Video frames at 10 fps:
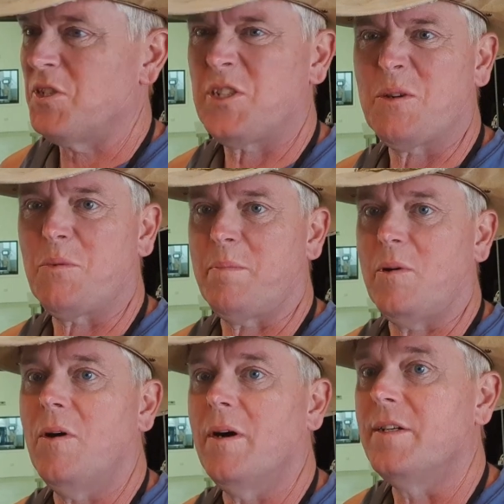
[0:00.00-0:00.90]
secret
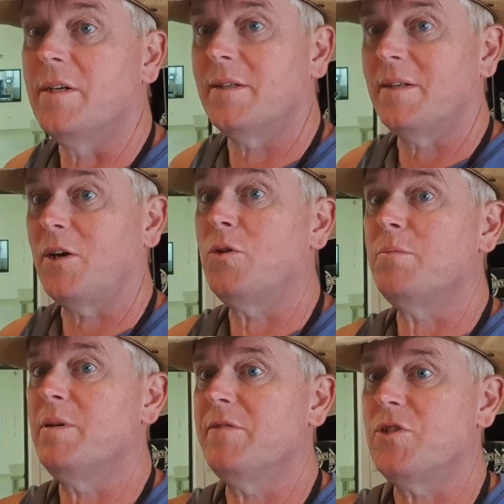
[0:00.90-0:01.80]
behind a
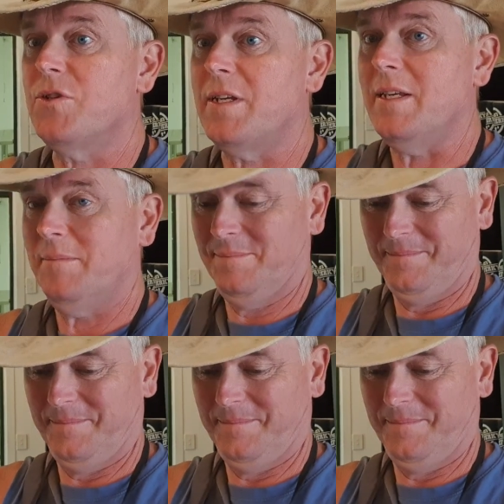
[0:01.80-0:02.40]
good beef jerky.